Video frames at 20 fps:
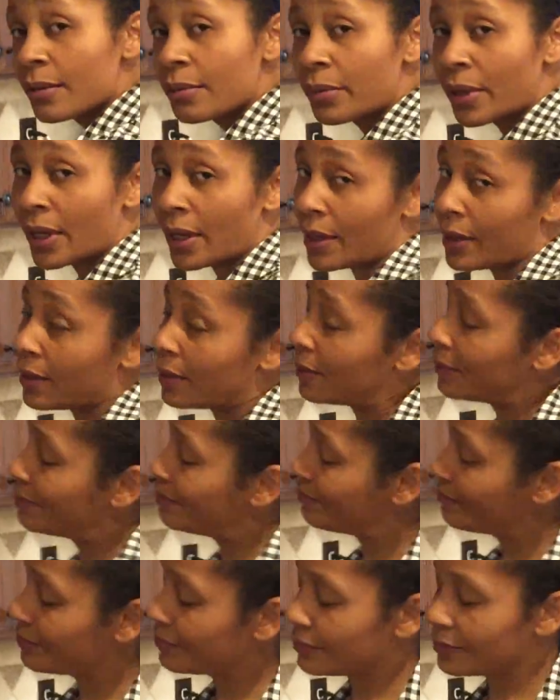But
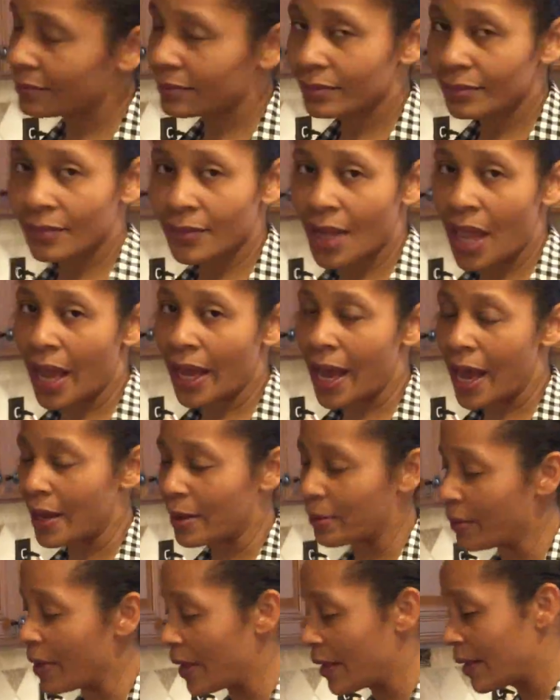I
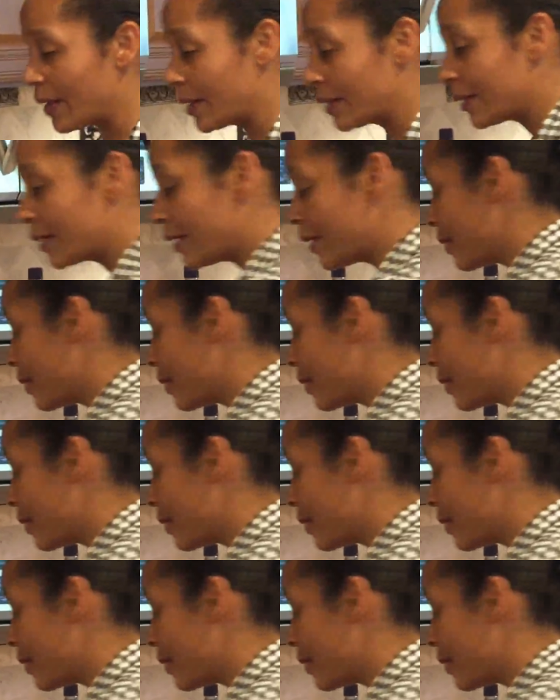gotta make it.